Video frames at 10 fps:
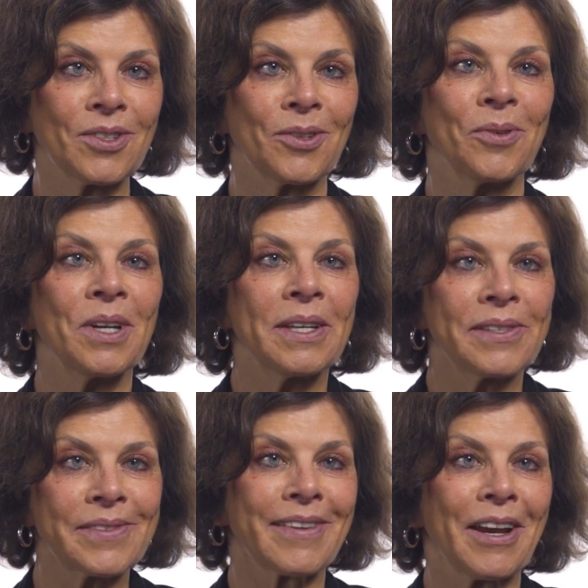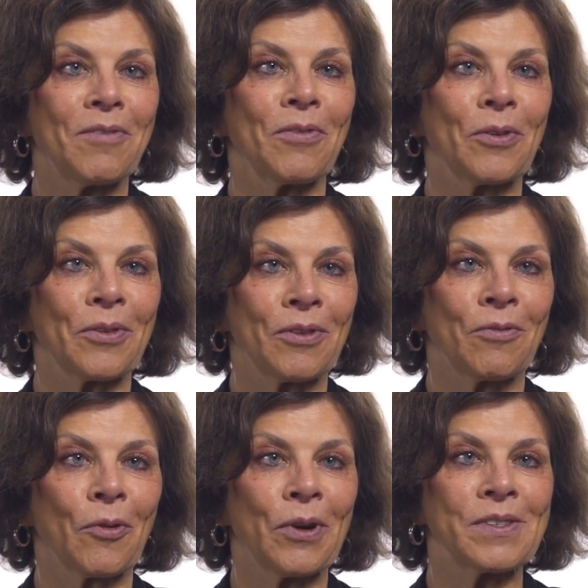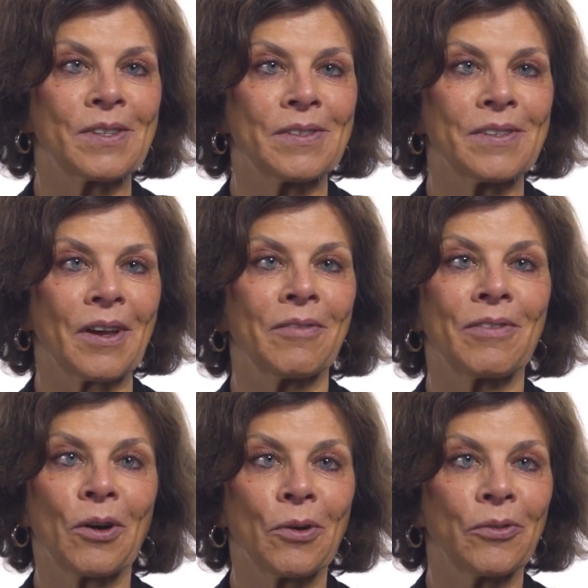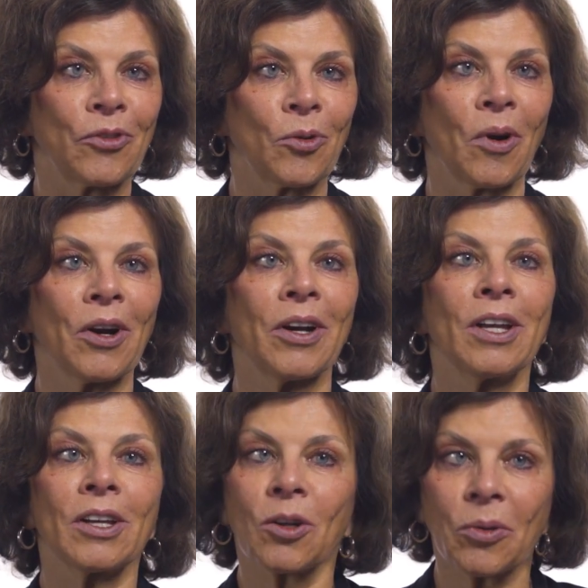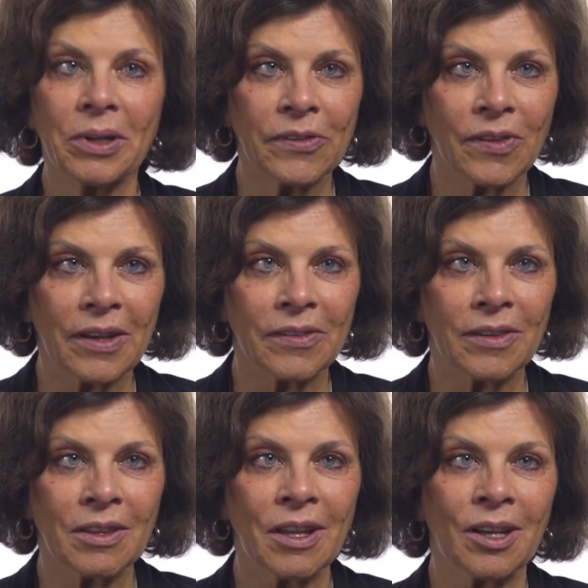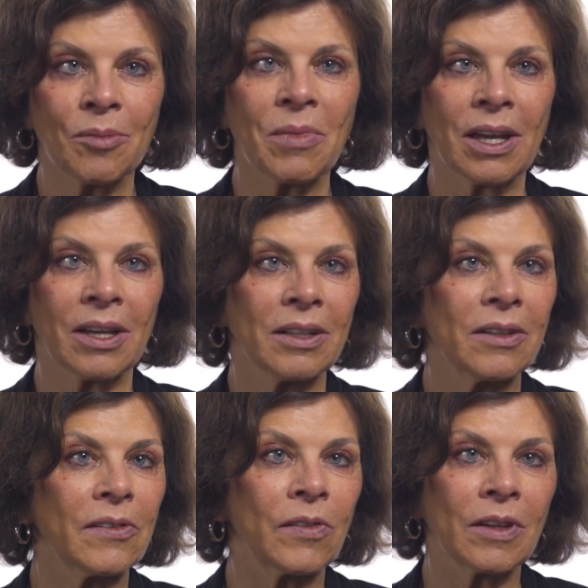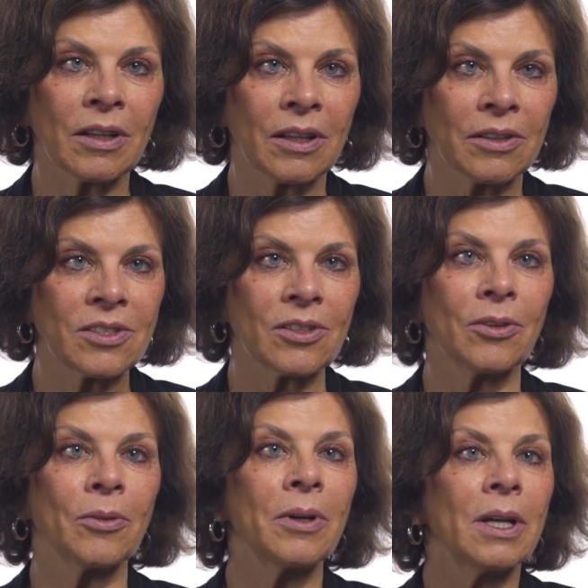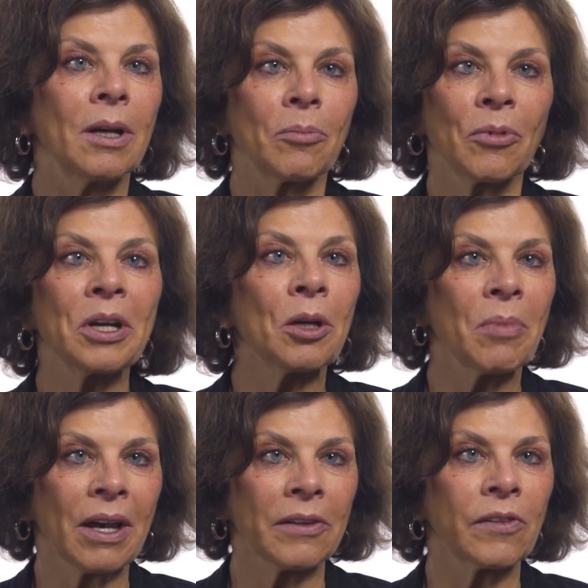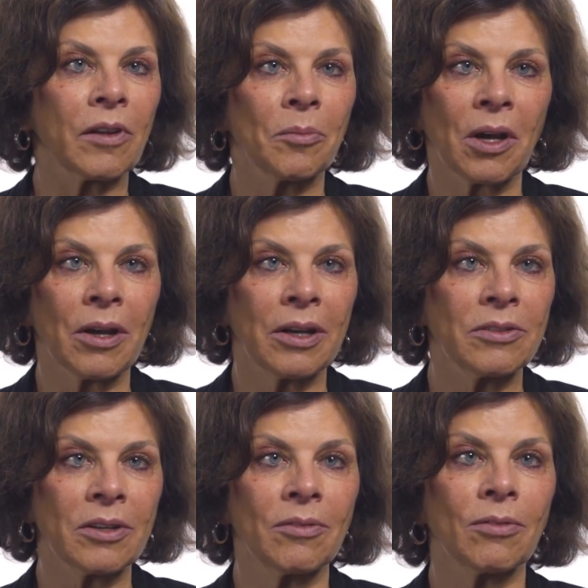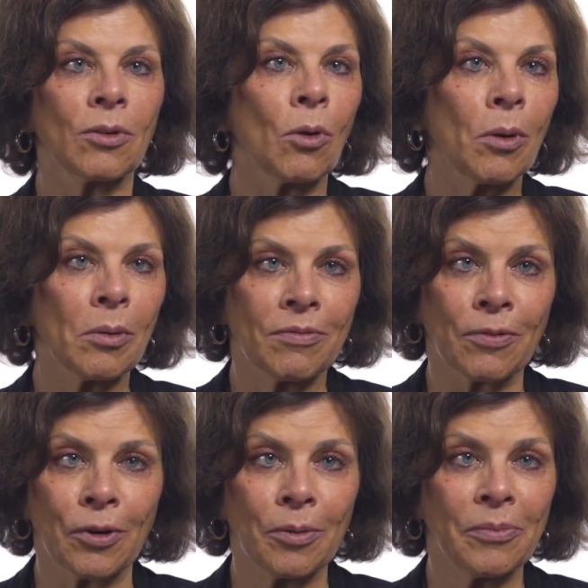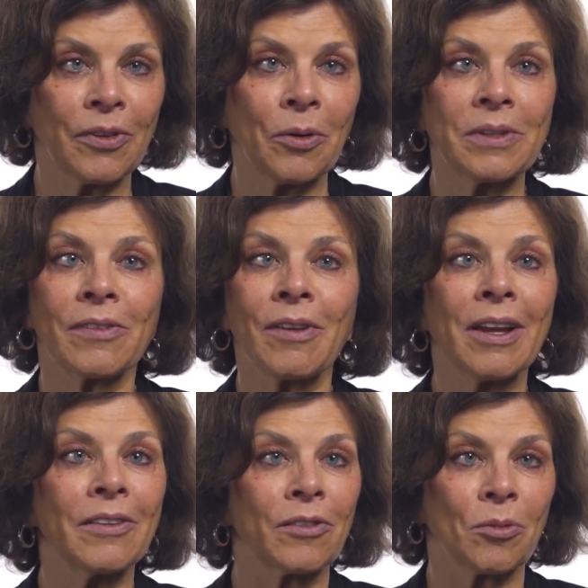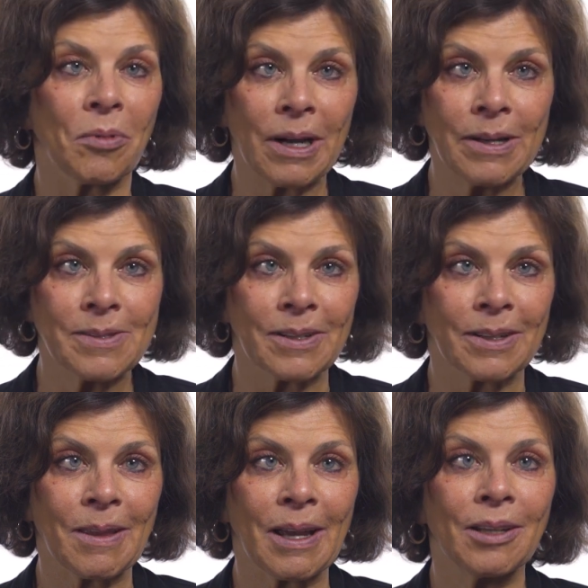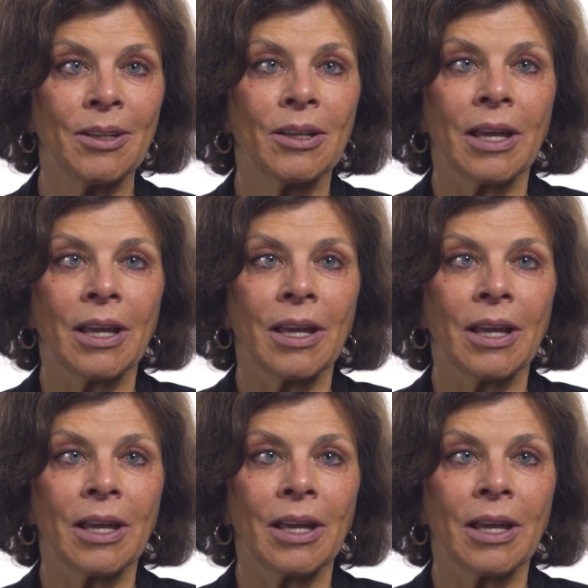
to stifle the voices of those who are criticizing them and seeking to bring about some kind of law reform. So it's not surprising that